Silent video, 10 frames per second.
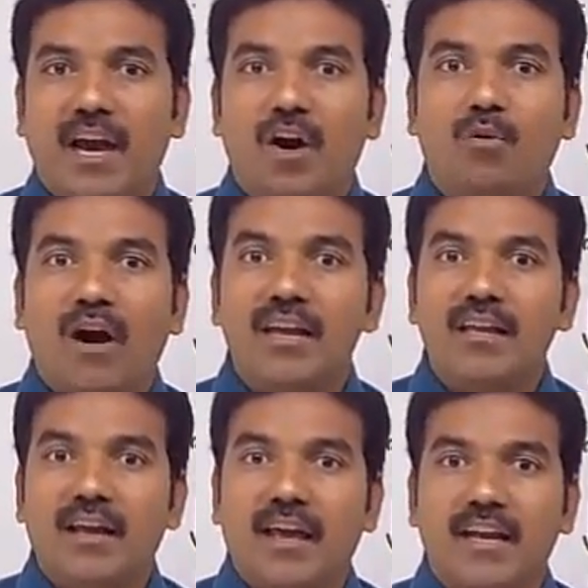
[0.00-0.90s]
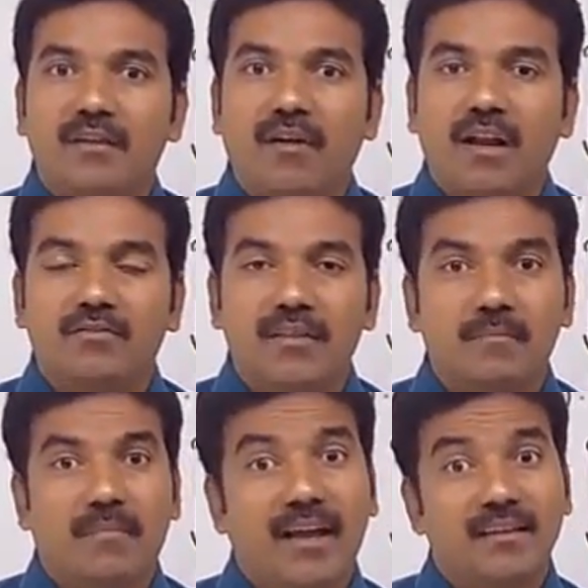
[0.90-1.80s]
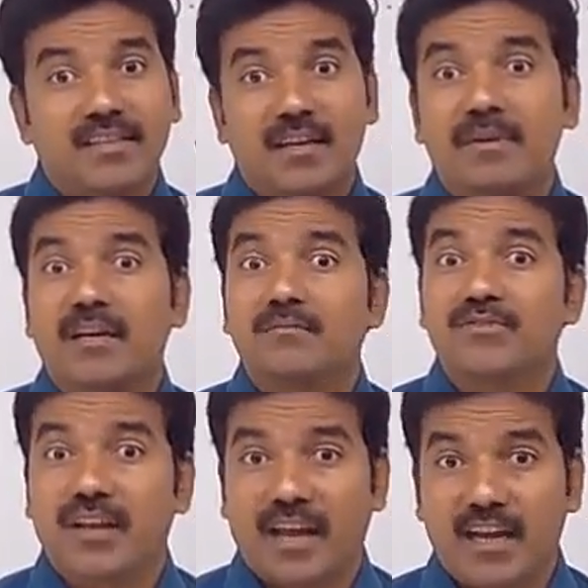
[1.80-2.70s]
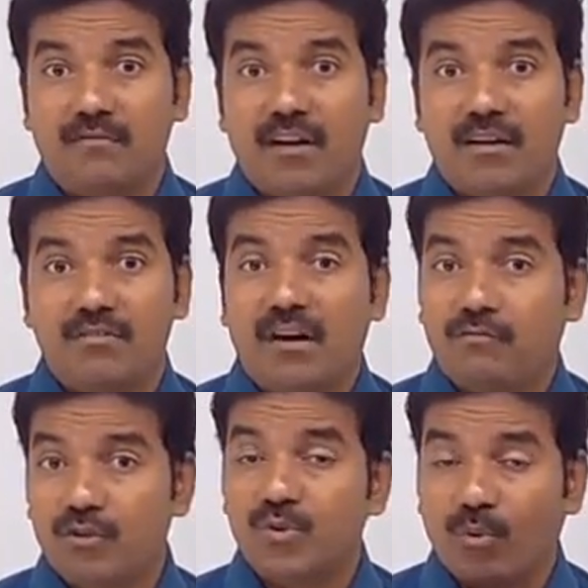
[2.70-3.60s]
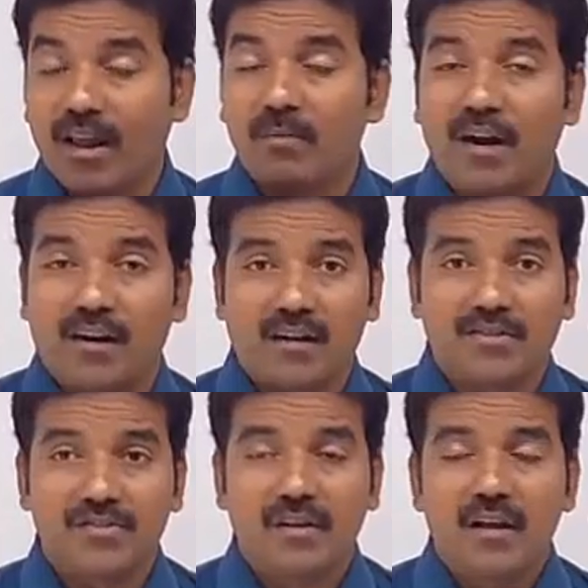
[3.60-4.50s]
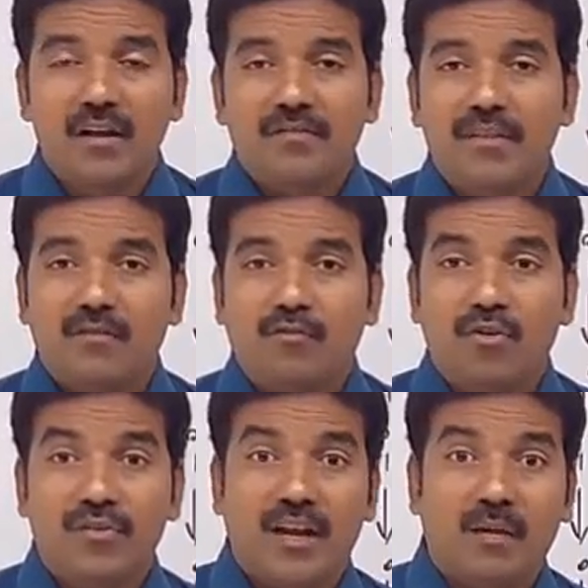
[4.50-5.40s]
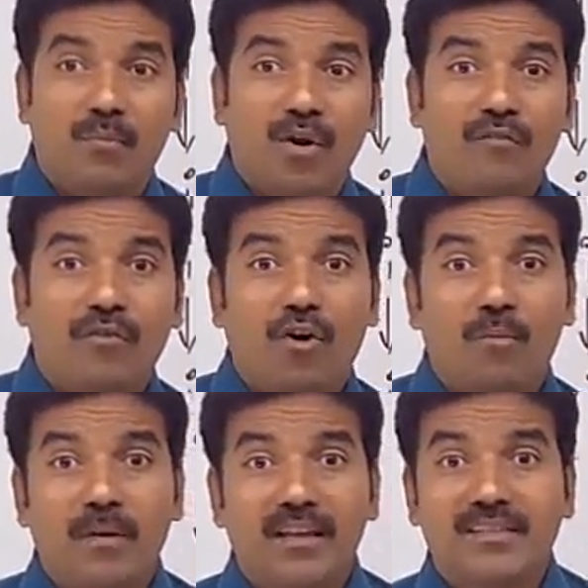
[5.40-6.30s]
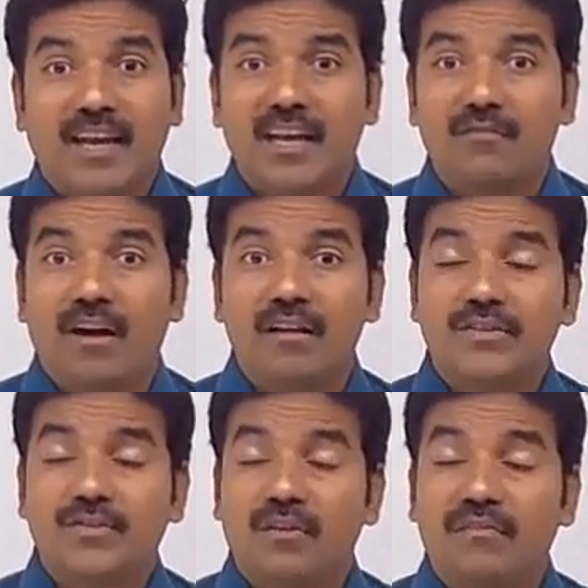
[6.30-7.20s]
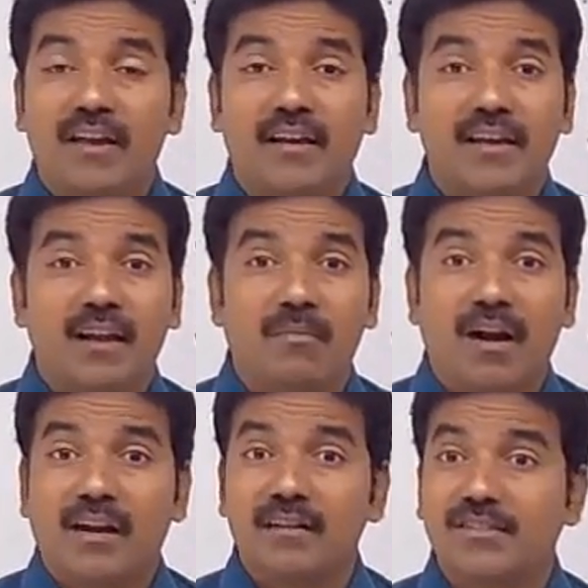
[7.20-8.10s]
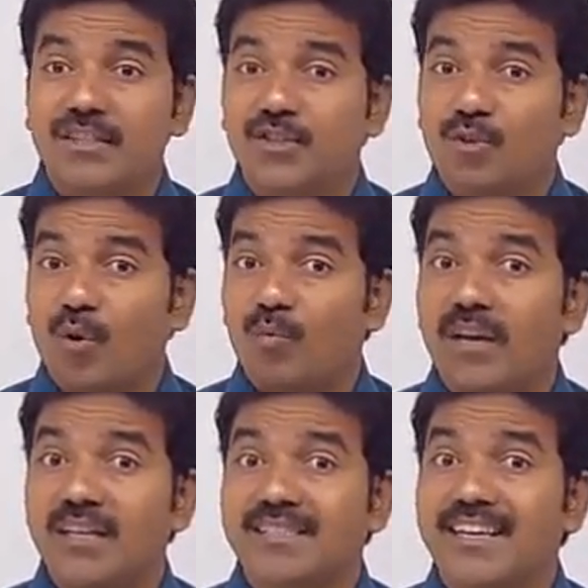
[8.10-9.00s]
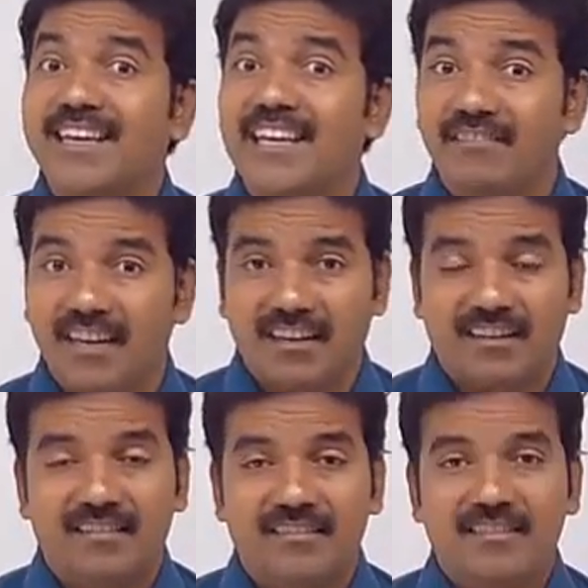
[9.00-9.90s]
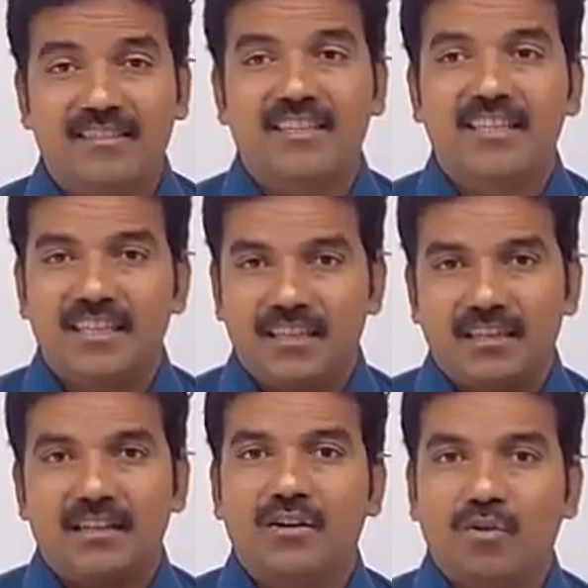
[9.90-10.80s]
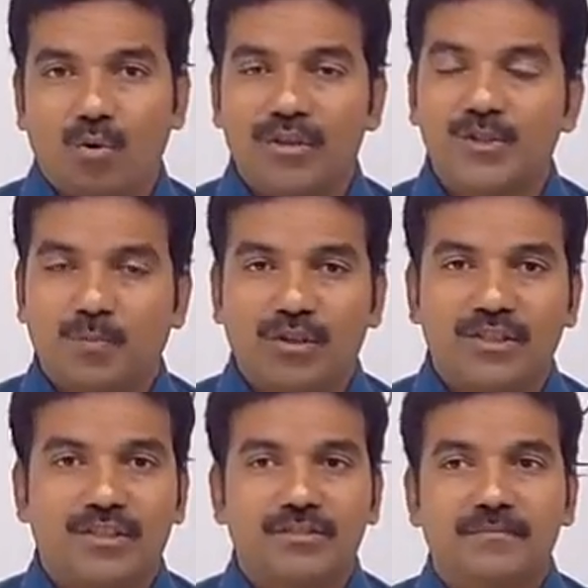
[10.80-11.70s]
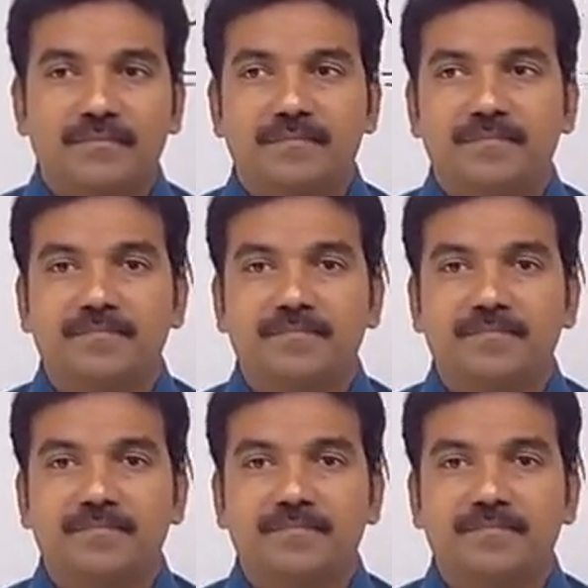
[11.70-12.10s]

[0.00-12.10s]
If I have I an eigenvalue, then minus I becomes an eigenvalue. Of course, real matrix. Therefore, the number of complex eigenvalues of a real matrix is always even. Note this point.